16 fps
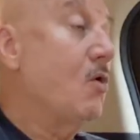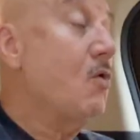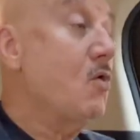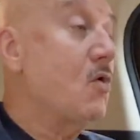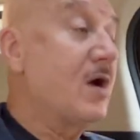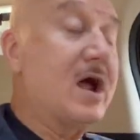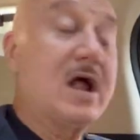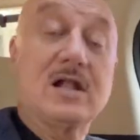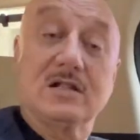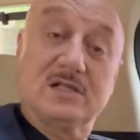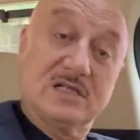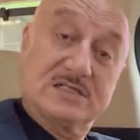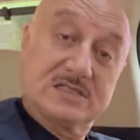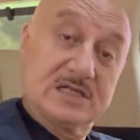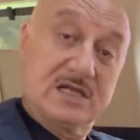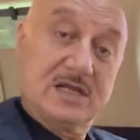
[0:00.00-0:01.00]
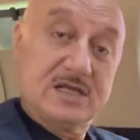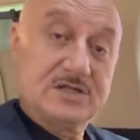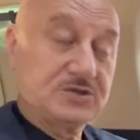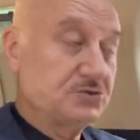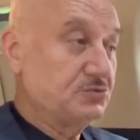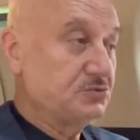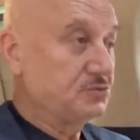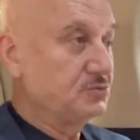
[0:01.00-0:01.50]
Oh, at this age
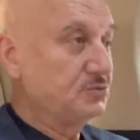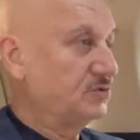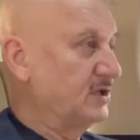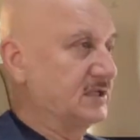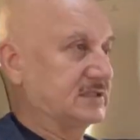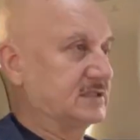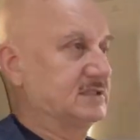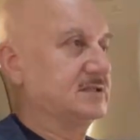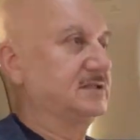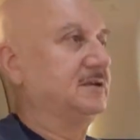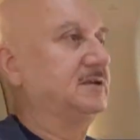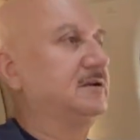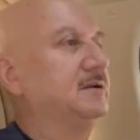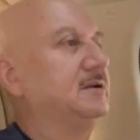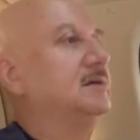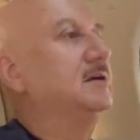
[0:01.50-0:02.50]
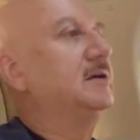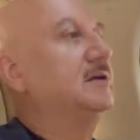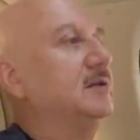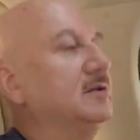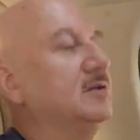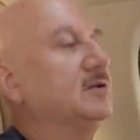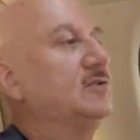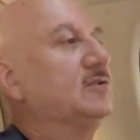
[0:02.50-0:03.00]
you do this.
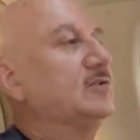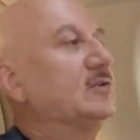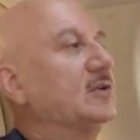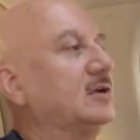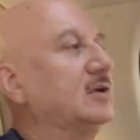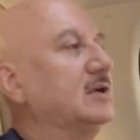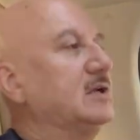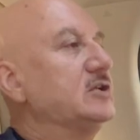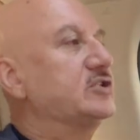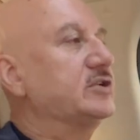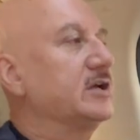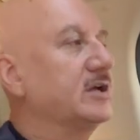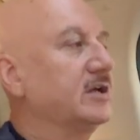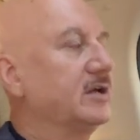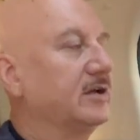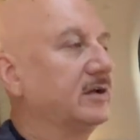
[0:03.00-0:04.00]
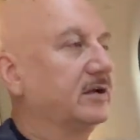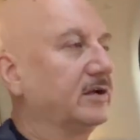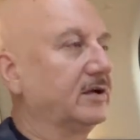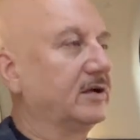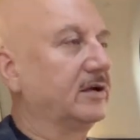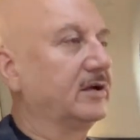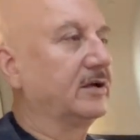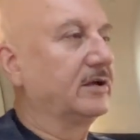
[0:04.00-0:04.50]
This is a cliche
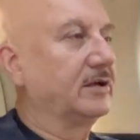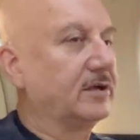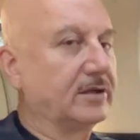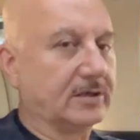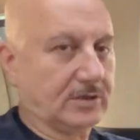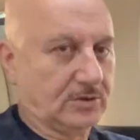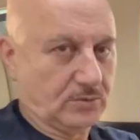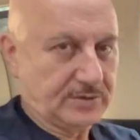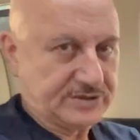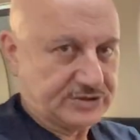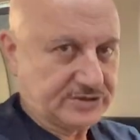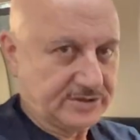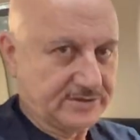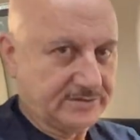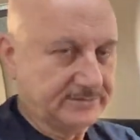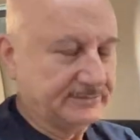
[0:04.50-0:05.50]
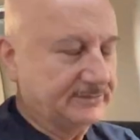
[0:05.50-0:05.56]
uh, question.